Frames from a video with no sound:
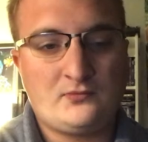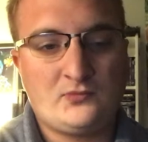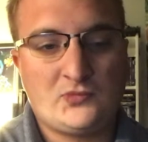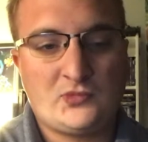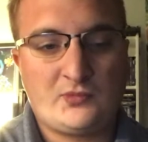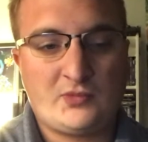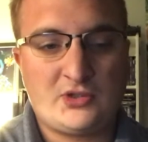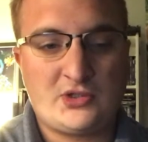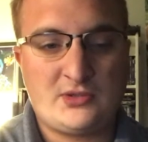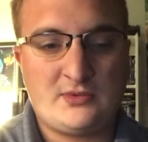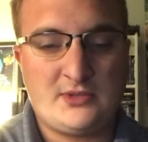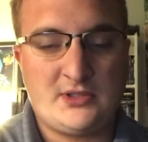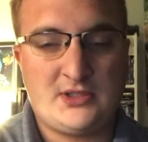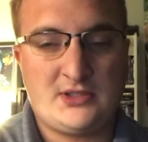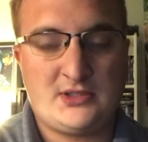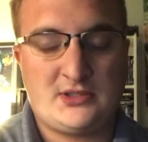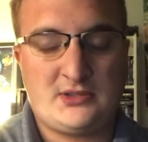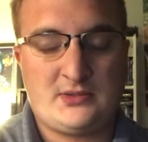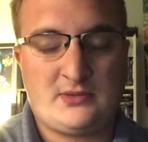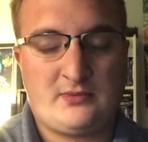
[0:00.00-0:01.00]
But to me,
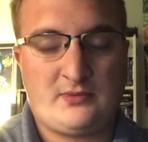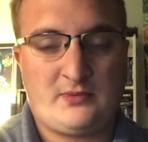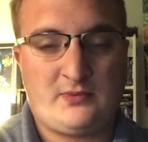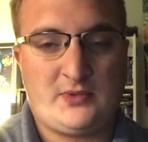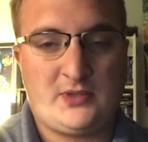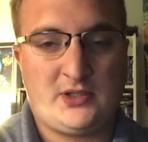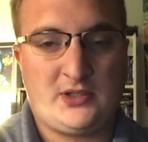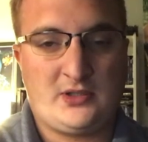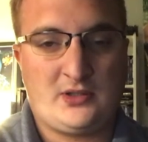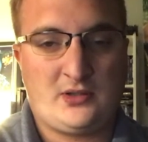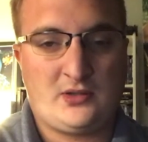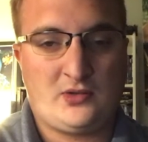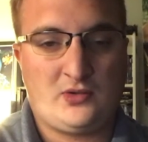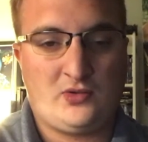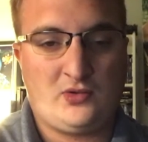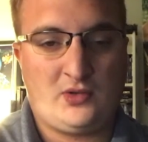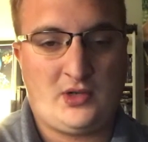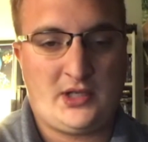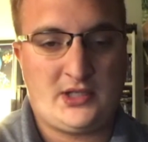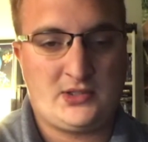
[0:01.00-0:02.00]
it's pretty cool,
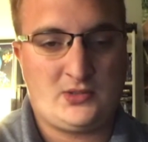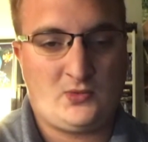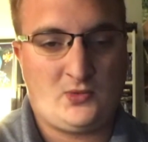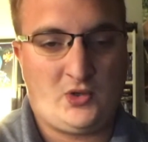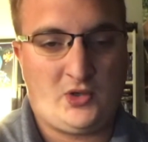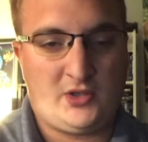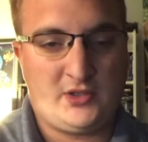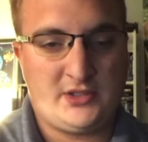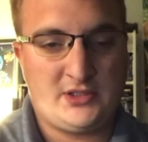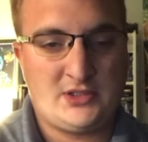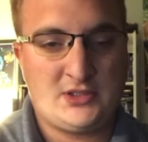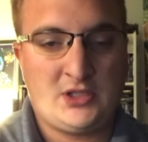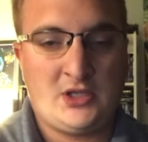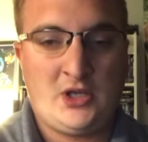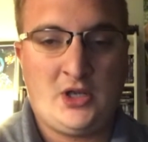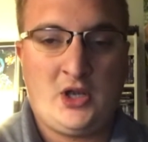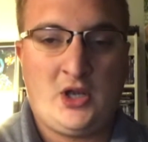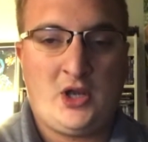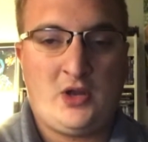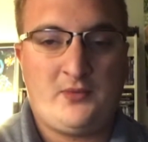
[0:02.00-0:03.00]
high qualities,
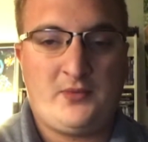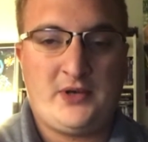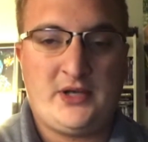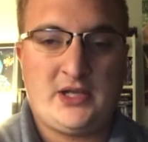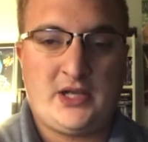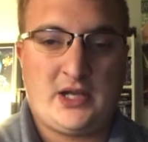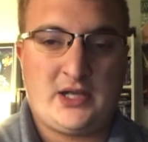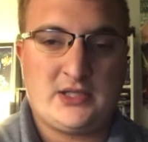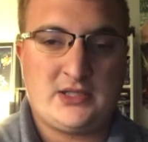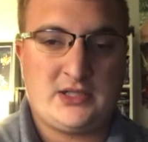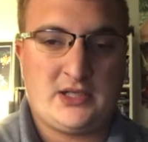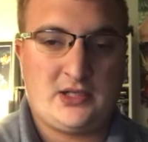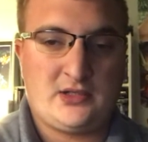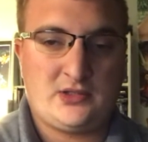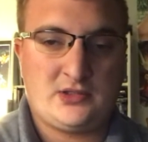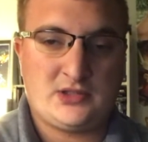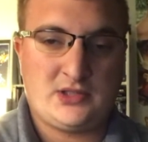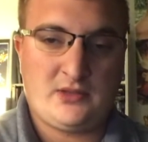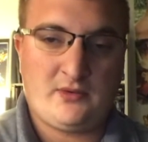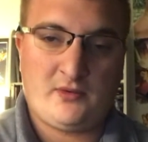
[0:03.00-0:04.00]
pretty high standards,
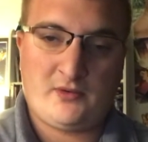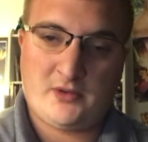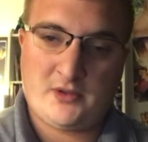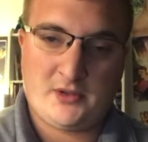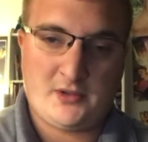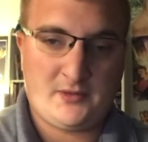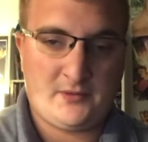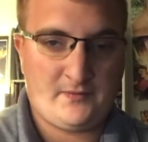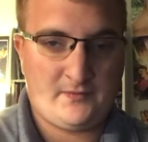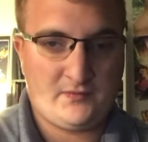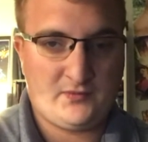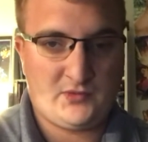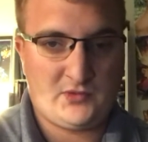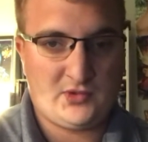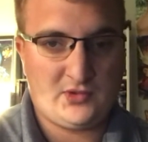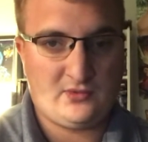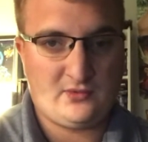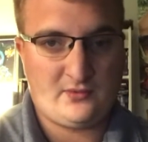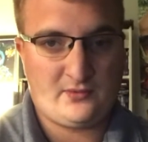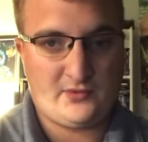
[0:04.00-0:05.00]
similar
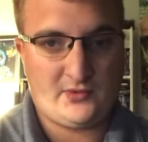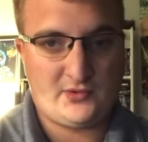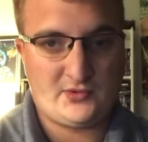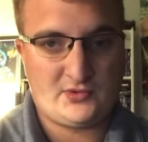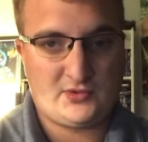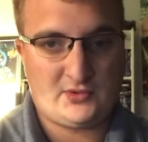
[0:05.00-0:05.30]
to phones we